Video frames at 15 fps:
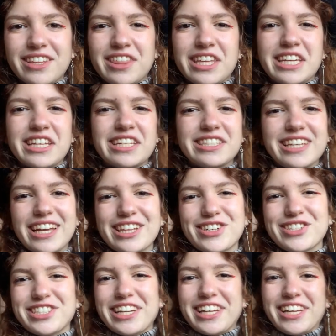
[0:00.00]
the Taylor
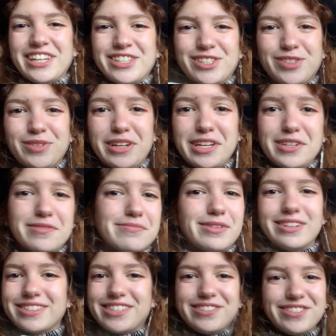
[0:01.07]
Jenkins Reid
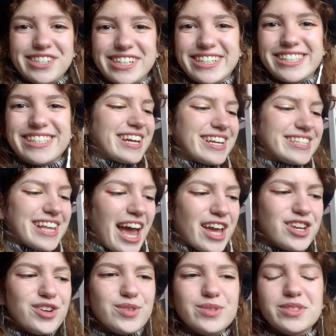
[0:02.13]
multiverse because I
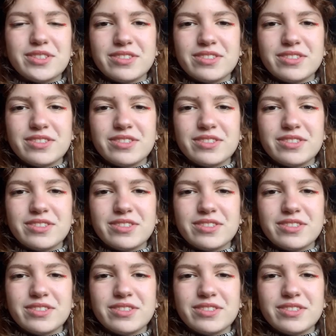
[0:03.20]
know